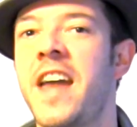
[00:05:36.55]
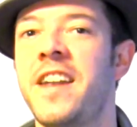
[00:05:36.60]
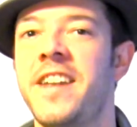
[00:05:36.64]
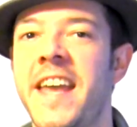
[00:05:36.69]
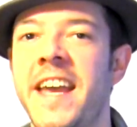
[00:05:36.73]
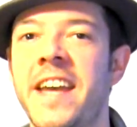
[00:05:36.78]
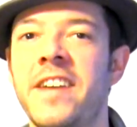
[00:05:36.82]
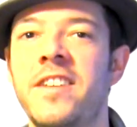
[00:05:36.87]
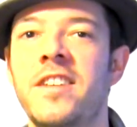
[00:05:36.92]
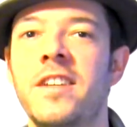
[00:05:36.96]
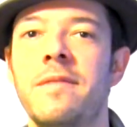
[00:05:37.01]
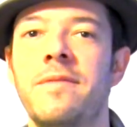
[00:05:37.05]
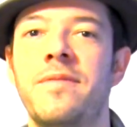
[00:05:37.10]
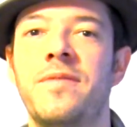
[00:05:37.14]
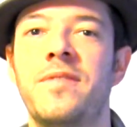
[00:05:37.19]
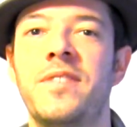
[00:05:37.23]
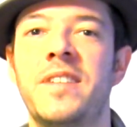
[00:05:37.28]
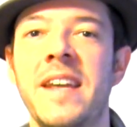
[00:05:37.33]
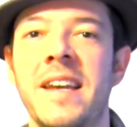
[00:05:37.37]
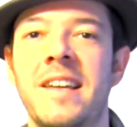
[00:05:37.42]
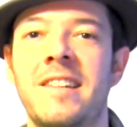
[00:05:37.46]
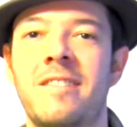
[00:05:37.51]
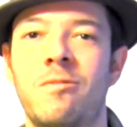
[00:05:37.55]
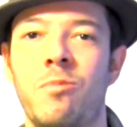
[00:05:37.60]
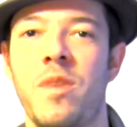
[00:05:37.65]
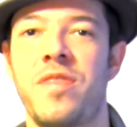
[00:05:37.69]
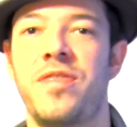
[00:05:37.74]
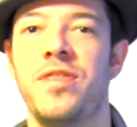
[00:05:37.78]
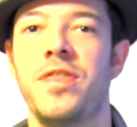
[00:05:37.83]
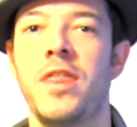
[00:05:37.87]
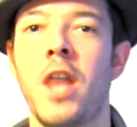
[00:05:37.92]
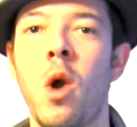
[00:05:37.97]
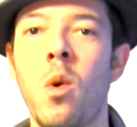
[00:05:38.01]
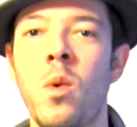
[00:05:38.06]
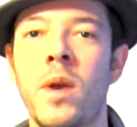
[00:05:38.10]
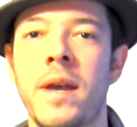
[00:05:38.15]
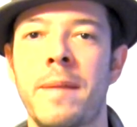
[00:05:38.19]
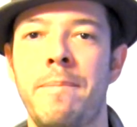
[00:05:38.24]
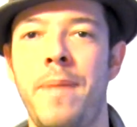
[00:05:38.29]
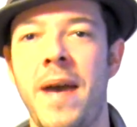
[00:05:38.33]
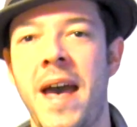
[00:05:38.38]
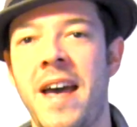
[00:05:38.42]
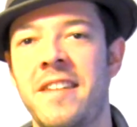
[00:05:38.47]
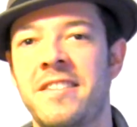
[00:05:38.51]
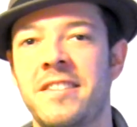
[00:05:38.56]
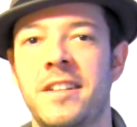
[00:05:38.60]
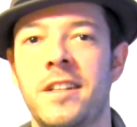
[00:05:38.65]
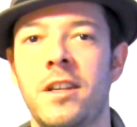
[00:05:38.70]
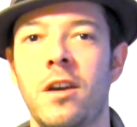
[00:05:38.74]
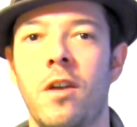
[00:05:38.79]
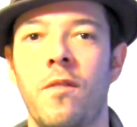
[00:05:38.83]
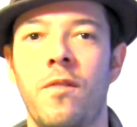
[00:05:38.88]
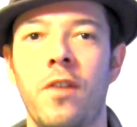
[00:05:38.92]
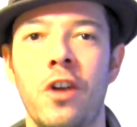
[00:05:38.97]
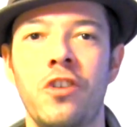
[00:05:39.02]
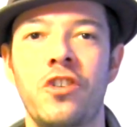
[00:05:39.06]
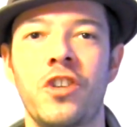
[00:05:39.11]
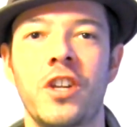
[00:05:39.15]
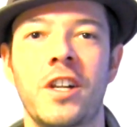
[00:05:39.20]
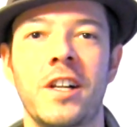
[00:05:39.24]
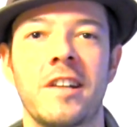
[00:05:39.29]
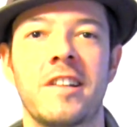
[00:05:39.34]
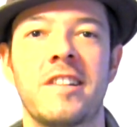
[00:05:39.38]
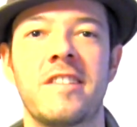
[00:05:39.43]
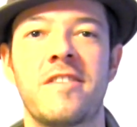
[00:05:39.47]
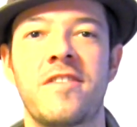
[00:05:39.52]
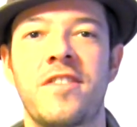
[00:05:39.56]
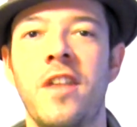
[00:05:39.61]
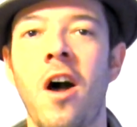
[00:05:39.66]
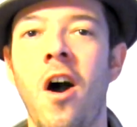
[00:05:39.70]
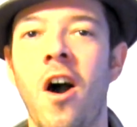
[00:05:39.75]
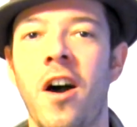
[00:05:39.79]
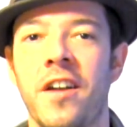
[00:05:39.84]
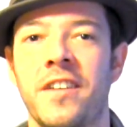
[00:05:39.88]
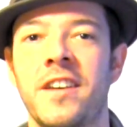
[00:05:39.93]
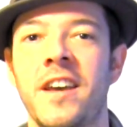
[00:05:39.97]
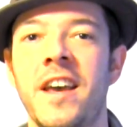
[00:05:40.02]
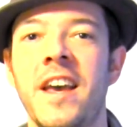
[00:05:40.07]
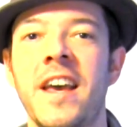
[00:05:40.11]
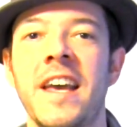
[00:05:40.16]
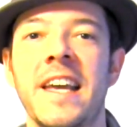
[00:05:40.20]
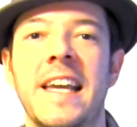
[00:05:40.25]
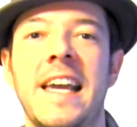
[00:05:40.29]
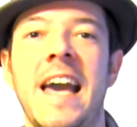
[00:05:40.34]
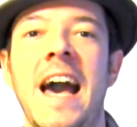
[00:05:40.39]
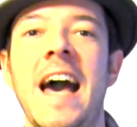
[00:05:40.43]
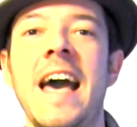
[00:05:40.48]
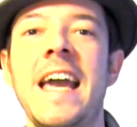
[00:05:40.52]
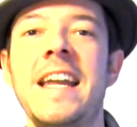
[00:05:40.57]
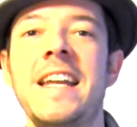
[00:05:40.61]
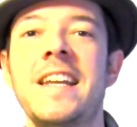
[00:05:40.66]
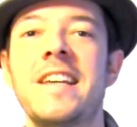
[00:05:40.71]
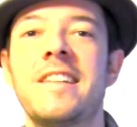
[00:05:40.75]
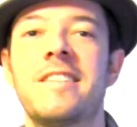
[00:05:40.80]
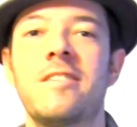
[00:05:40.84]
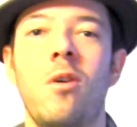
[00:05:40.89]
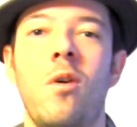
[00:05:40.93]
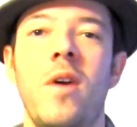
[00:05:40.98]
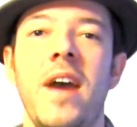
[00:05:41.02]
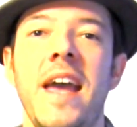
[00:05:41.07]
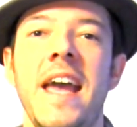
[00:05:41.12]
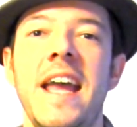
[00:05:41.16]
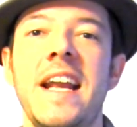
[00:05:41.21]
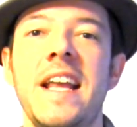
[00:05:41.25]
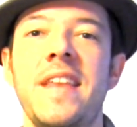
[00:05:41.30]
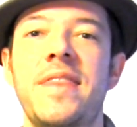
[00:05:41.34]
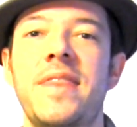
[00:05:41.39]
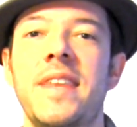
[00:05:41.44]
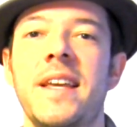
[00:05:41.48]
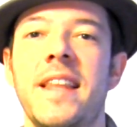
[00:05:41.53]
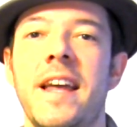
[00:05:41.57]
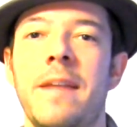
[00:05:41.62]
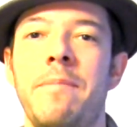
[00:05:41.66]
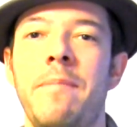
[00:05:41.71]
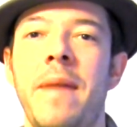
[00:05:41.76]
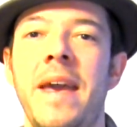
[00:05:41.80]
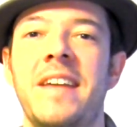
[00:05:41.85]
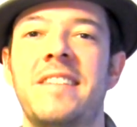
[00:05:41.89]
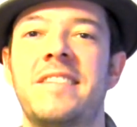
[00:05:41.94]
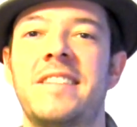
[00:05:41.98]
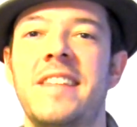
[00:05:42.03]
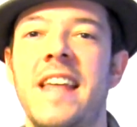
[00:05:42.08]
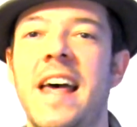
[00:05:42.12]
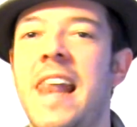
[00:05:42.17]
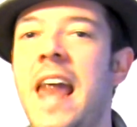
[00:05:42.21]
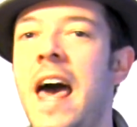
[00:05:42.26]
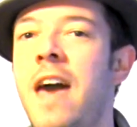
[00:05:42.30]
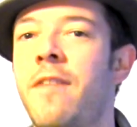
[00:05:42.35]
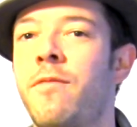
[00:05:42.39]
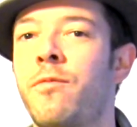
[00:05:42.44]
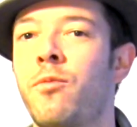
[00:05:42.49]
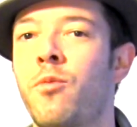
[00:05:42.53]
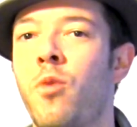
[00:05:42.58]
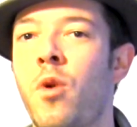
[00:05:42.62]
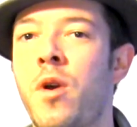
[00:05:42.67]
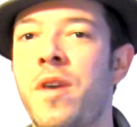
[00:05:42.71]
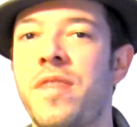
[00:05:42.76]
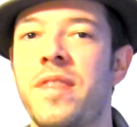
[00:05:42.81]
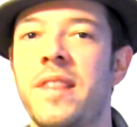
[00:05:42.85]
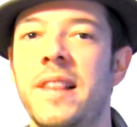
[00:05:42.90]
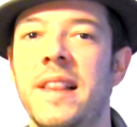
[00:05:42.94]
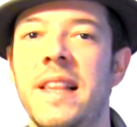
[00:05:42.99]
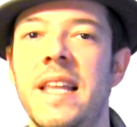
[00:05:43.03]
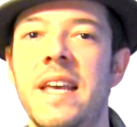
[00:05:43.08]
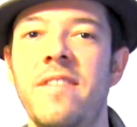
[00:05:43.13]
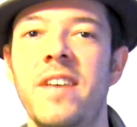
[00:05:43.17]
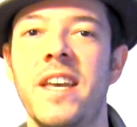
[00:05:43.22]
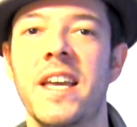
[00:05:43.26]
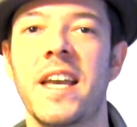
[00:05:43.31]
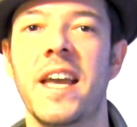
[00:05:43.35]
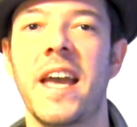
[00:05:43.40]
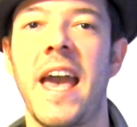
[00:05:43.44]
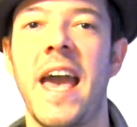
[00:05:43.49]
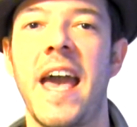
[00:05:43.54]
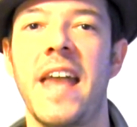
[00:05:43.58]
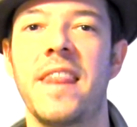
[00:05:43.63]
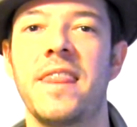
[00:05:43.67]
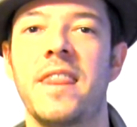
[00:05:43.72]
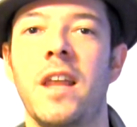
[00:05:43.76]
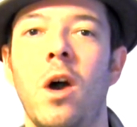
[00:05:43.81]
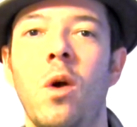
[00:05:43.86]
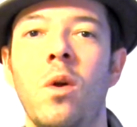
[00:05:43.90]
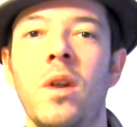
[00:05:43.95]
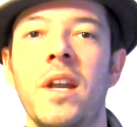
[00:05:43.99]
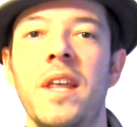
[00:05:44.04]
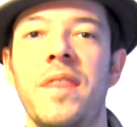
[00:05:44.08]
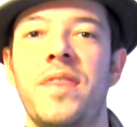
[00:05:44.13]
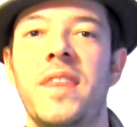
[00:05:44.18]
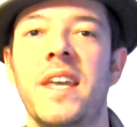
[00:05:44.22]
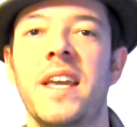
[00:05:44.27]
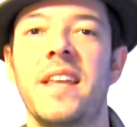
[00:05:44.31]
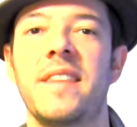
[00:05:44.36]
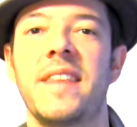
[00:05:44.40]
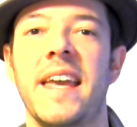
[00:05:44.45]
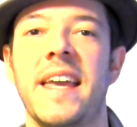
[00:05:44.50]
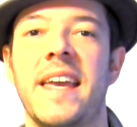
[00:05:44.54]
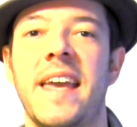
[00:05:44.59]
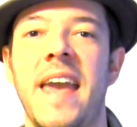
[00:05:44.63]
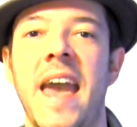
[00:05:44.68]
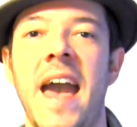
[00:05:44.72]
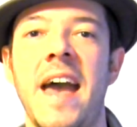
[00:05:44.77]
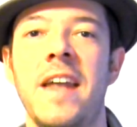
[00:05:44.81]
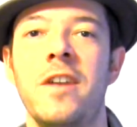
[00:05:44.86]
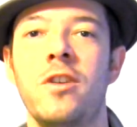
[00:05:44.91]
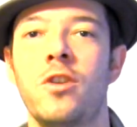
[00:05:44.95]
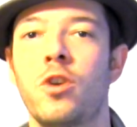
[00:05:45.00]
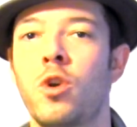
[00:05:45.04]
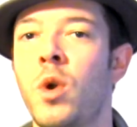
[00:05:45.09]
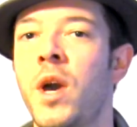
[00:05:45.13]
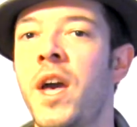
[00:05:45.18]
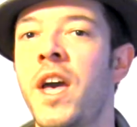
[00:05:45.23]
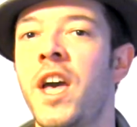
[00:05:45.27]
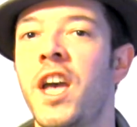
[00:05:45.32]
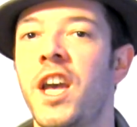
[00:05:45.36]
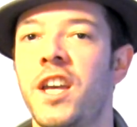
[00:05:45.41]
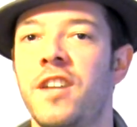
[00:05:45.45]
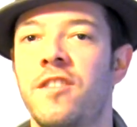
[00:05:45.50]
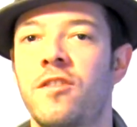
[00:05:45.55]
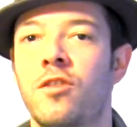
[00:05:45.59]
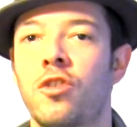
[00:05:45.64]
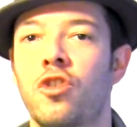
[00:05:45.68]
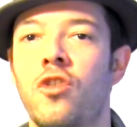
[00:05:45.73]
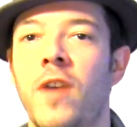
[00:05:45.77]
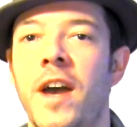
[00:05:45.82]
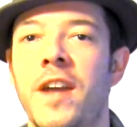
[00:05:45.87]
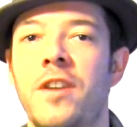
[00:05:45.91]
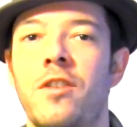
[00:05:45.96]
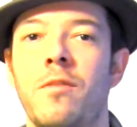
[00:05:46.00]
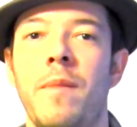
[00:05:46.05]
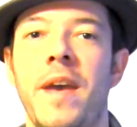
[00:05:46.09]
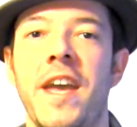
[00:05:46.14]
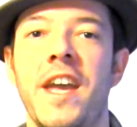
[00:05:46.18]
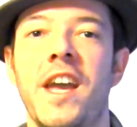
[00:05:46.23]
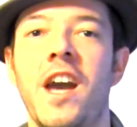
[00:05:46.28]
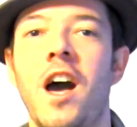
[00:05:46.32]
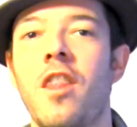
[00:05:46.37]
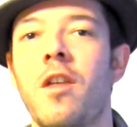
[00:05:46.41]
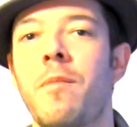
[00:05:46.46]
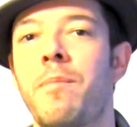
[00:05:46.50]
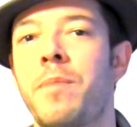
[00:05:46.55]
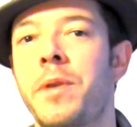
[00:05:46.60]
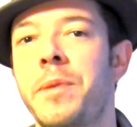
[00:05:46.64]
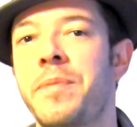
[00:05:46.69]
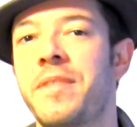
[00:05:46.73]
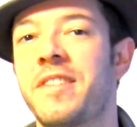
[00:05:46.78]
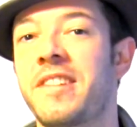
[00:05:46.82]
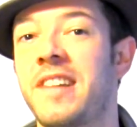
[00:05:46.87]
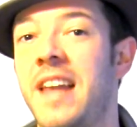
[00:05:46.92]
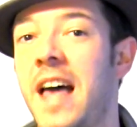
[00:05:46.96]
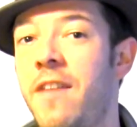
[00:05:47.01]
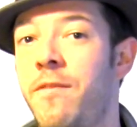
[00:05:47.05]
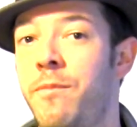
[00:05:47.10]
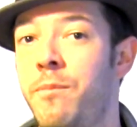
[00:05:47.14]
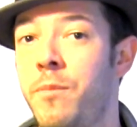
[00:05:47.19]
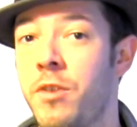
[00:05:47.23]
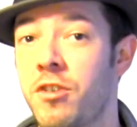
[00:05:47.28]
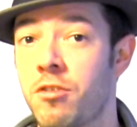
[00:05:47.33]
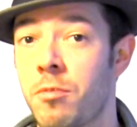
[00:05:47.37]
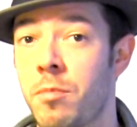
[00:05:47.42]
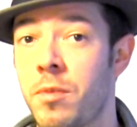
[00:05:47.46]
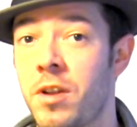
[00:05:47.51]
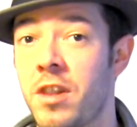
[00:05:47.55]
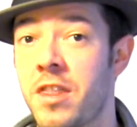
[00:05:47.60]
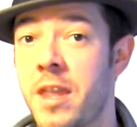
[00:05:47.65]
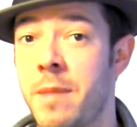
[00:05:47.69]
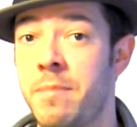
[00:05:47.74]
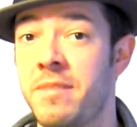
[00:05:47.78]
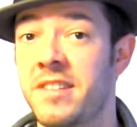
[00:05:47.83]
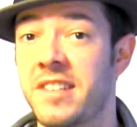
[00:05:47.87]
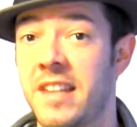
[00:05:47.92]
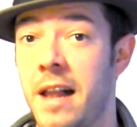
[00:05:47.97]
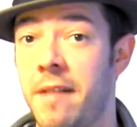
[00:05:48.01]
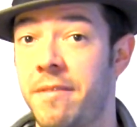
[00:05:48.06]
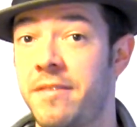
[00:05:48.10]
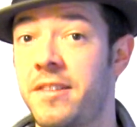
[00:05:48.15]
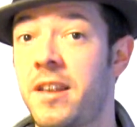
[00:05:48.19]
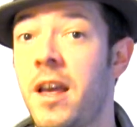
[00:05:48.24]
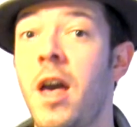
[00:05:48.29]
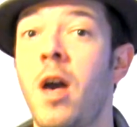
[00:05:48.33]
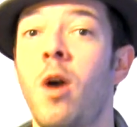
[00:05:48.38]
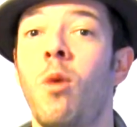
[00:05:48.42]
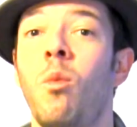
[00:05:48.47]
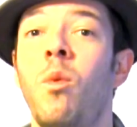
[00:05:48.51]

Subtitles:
negative dicks with no capacity of logical thought, kindness or anything that makes their life worth living, and the only thing they can do is to try to make other people's lives miserable themselves.